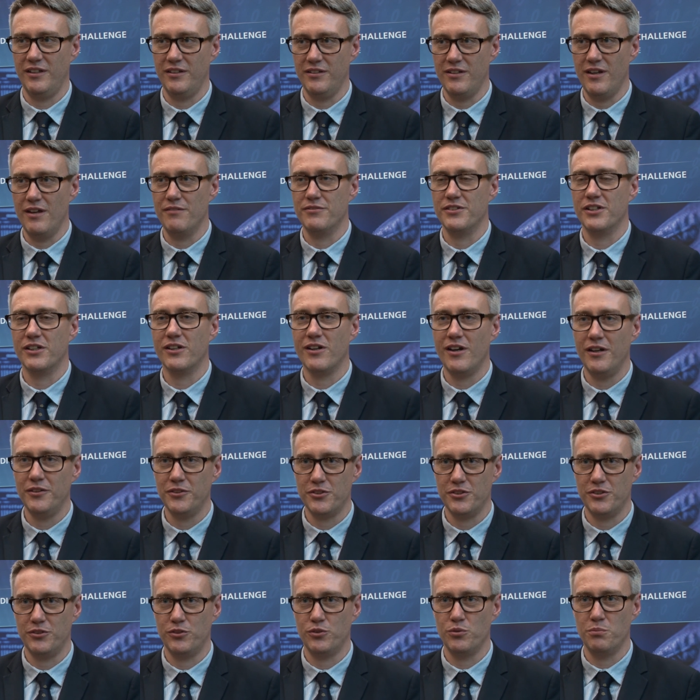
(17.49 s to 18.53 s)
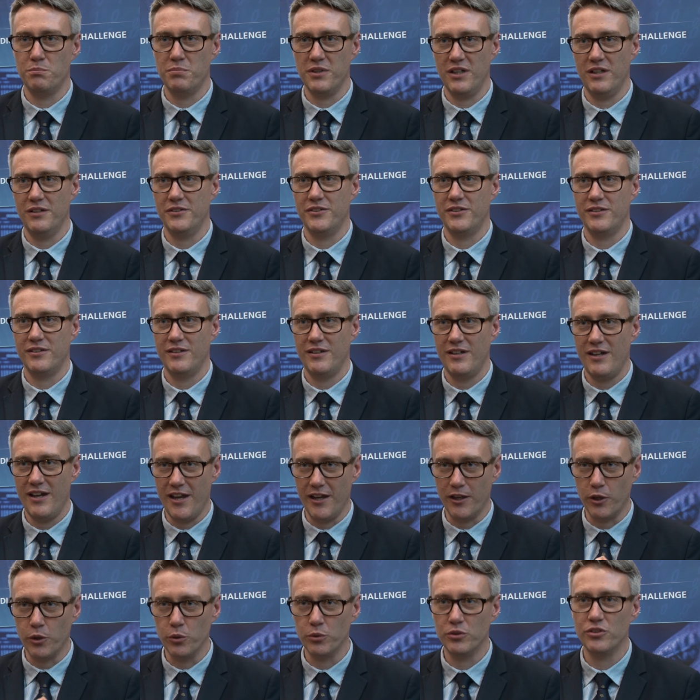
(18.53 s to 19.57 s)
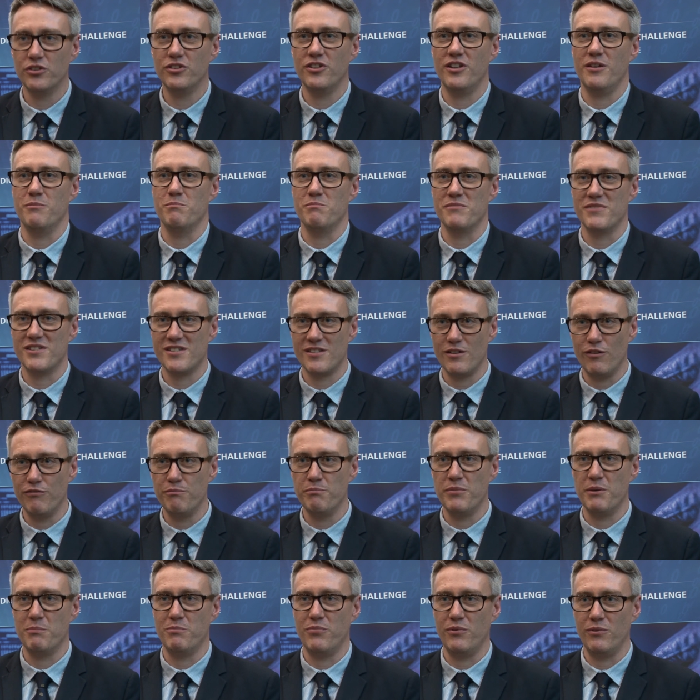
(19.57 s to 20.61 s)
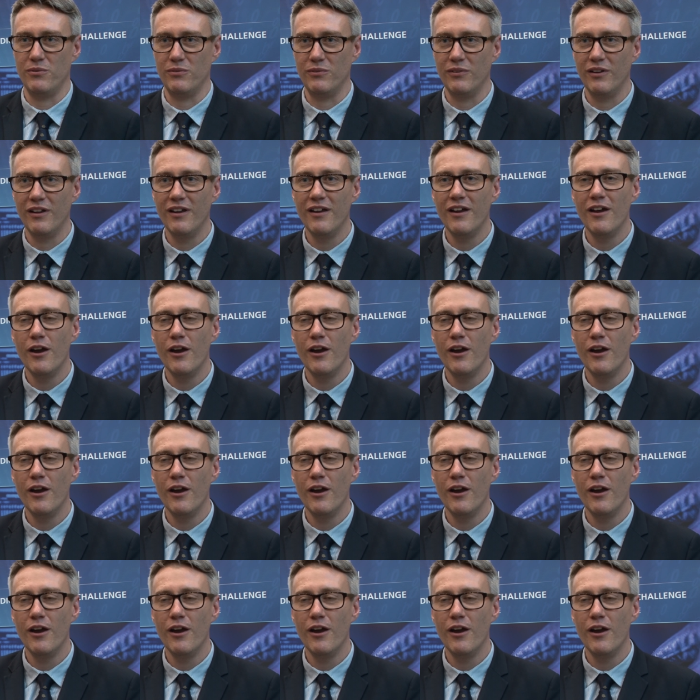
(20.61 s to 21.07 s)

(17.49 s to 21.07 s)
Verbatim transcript: in every country to build a good teams of people